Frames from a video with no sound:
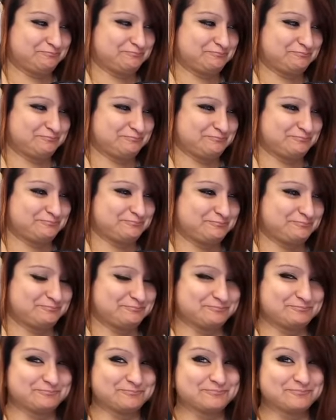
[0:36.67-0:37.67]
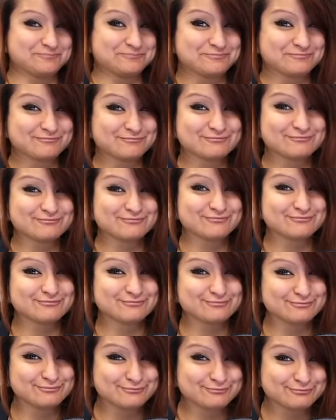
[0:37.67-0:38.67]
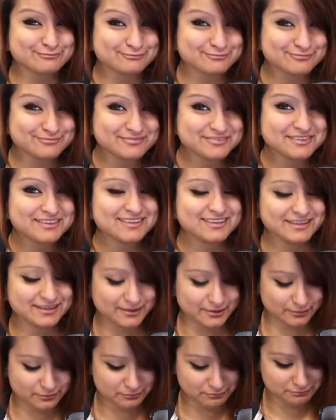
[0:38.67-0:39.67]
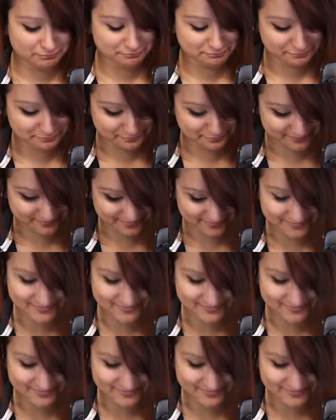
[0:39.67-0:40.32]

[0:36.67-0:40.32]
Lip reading: Nothing is said.